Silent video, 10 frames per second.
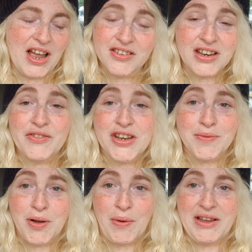don't even know
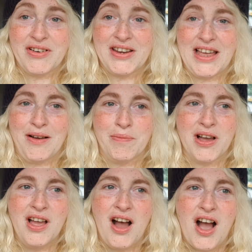my weight right now, but
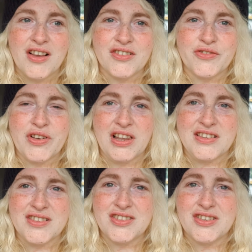I just feel in
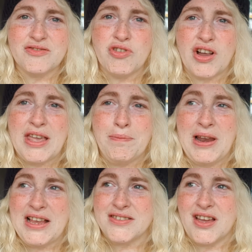such a rocky
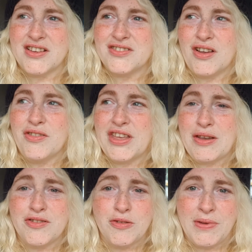place that I don't think
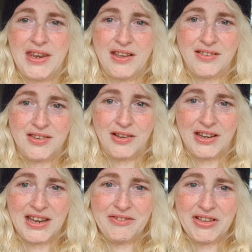it'd do me any good to look
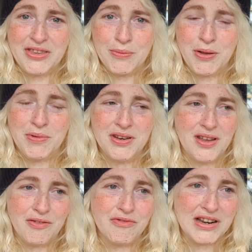at it at the moment.
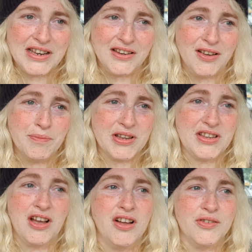I really don't, because I
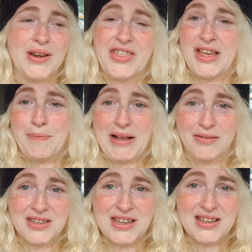can't do anything
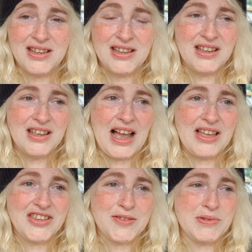about it at
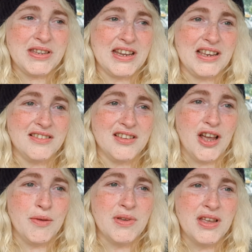this particular
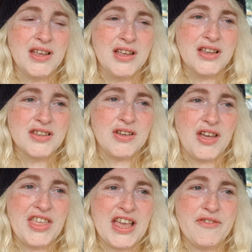time. So I
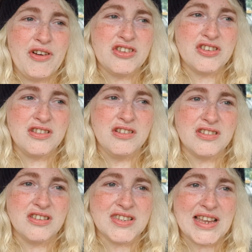think if I just looked
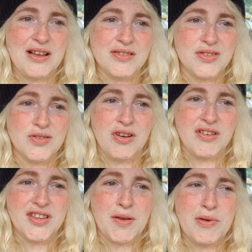at the scales and saw I
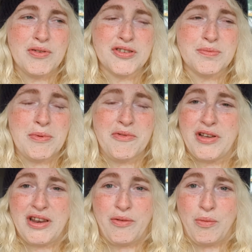was up, it would just make me
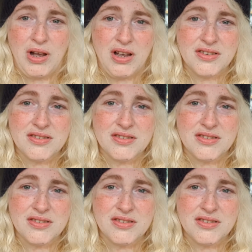feel even worse.